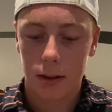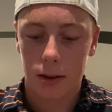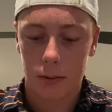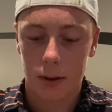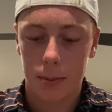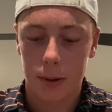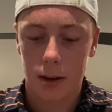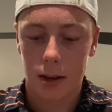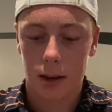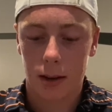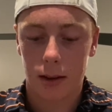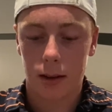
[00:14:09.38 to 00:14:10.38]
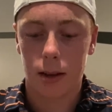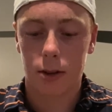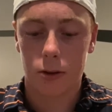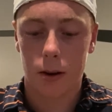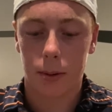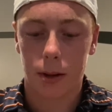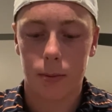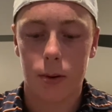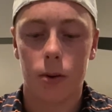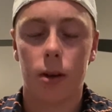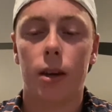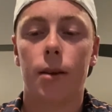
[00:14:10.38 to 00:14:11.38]
3-putting and dropping a
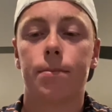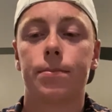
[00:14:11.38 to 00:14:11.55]
bogey